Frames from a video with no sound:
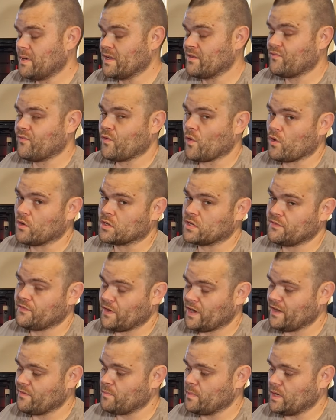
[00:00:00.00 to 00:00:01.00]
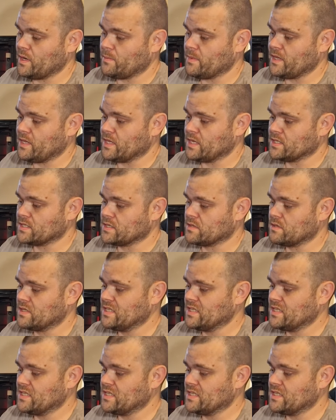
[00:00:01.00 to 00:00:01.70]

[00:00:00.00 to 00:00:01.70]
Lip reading: by 45 millimeters.